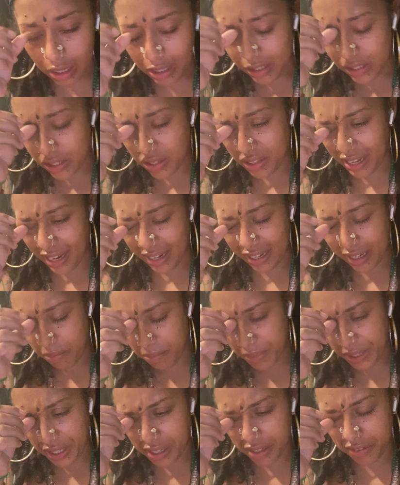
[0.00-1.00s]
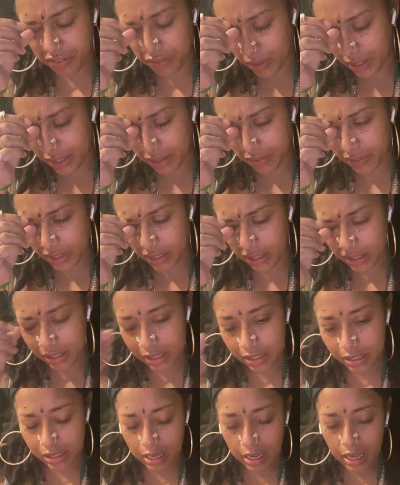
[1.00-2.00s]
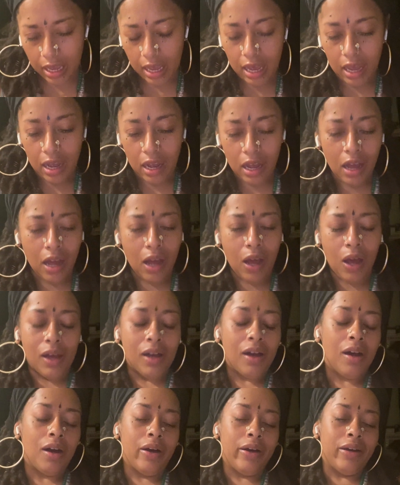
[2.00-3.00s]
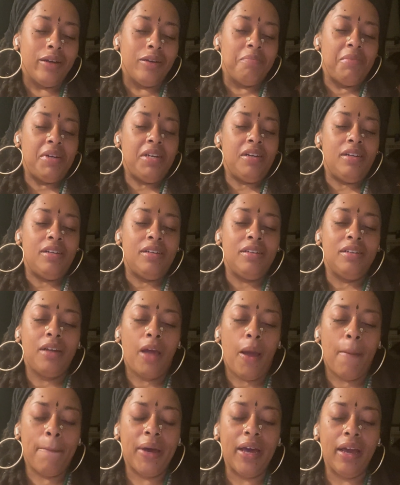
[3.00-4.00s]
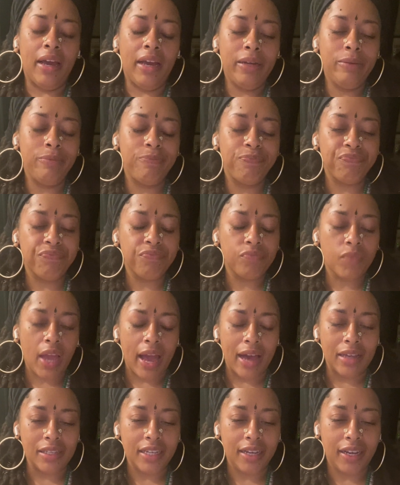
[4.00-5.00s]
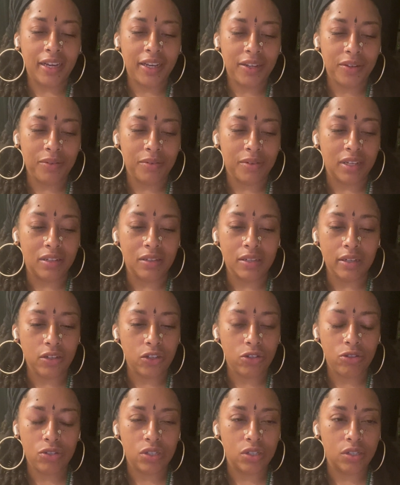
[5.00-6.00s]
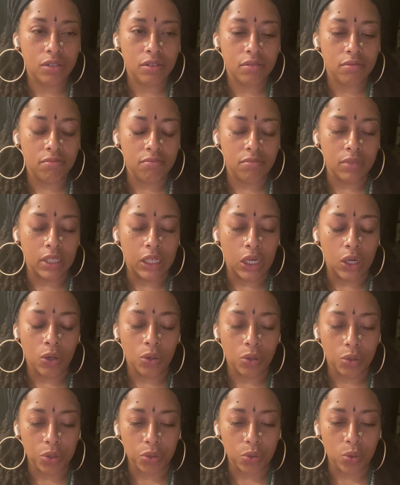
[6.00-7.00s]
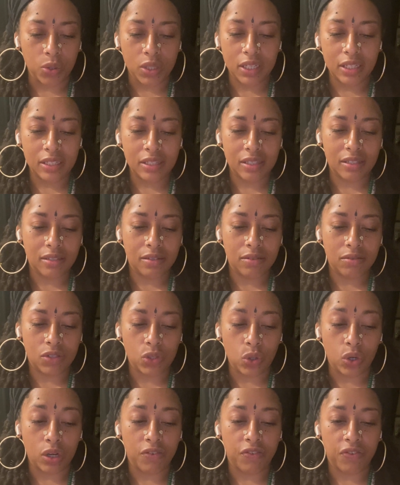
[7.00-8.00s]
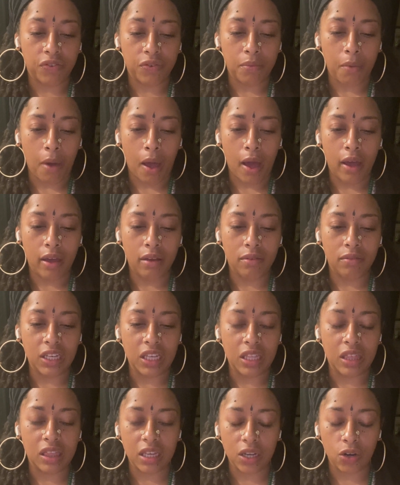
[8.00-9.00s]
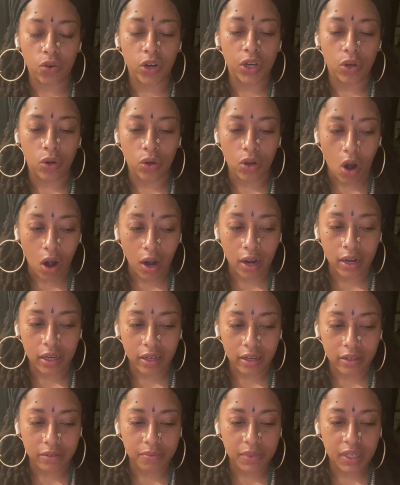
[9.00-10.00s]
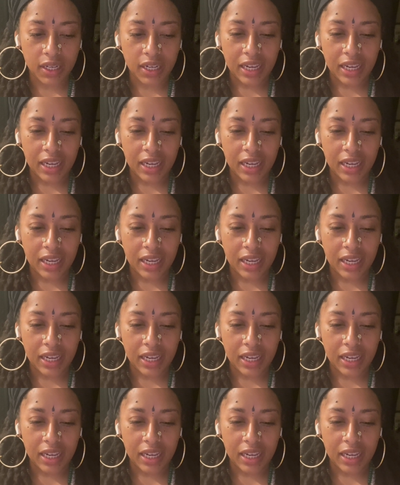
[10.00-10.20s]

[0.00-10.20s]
So that can be of relevance. But as I continue to go through this sort of ethereal garden,